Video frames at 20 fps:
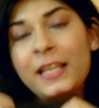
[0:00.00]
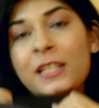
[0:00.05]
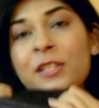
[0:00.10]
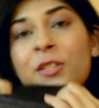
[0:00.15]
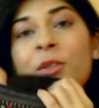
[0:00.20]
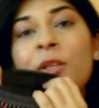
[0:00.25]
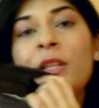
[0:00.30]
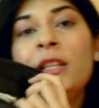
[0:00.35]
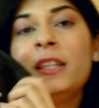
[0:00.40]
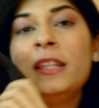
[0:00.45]

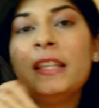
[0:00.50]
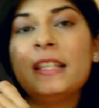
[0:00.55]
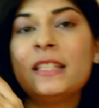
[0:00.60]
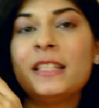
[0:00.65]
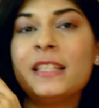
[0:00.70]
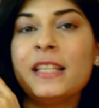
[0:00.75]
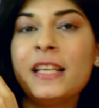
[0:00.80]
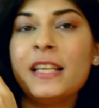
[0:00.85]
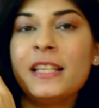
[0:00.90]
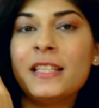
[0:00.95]
so
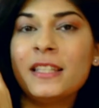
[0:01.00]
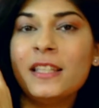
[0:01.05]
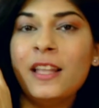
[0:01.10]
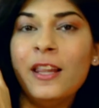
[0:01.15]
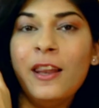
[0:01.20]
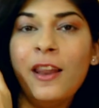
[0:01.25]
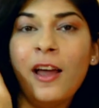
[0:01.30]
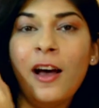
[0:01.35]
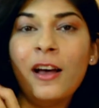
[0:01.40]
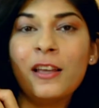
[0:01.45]
this is the
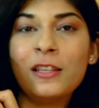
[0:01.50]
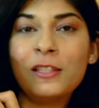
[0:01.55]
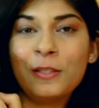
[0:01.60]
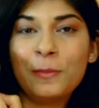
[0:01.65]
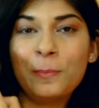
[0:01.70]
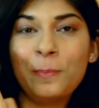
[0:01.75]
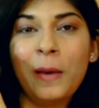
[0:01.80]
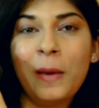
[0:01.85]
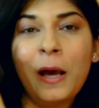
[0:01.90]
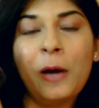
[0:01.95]

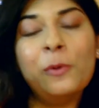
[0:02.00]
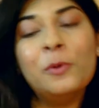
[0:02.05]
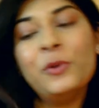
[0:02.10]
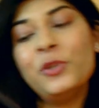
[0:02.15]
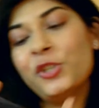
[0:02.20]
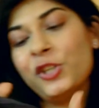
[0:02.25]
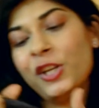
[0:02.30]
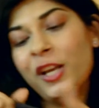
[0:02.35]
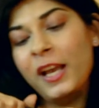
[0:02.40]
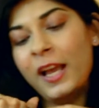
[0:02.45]
last
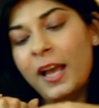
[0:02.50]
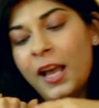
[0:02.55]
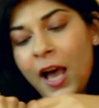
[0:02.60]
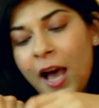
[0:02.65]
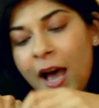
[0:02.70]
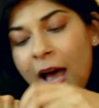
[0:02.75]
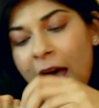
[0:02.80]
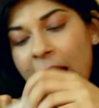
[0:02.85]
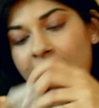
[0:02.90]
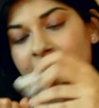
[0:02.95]
pouch
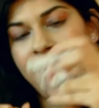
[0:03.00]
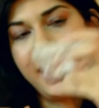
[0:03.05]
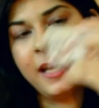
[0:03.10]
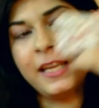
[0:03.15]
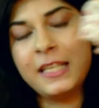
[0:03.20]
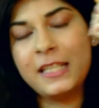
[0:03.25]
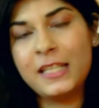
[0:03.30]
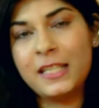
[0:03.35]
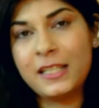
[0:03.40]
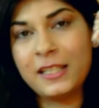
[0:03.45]

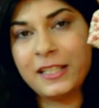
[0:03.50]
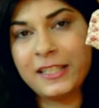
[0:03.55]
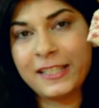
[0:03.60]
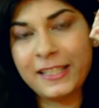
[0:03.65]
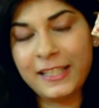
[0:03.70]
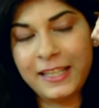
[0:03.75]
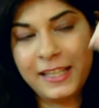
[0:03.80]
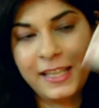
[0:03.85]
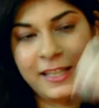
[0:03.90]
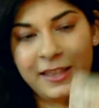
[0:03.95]
and
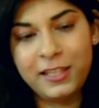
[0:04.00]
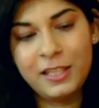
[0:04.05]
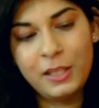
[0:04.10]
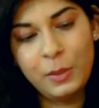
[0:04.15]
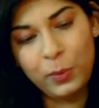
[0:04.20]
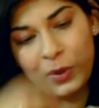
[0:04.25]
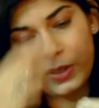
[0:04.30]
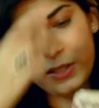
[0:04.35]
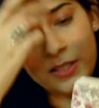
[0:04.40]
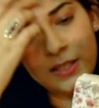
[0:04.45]
let's see
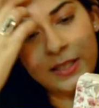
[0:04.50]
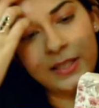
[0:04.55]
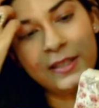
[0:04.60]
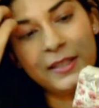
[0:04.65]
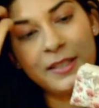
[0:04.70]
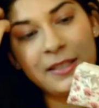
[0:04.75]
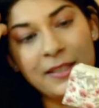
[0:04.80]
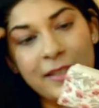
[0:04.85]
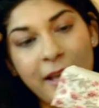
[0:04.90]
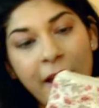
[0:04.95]
what's
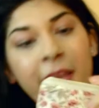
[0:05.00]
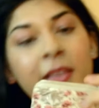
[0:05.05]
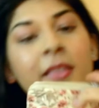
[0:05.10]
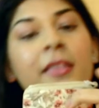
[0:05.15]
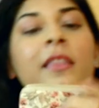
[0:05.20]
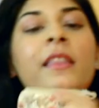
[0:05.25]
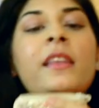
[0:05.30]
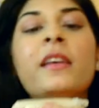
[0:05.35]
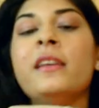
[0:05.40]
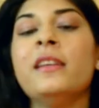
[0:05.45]
inside
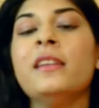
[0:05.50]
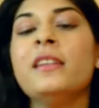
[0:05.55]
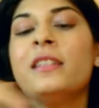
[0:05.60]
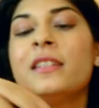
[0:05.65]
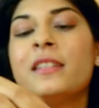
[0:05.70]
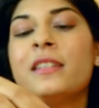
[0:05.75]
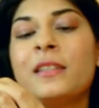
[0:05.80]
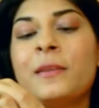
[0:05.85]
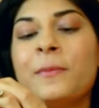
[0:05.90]
this.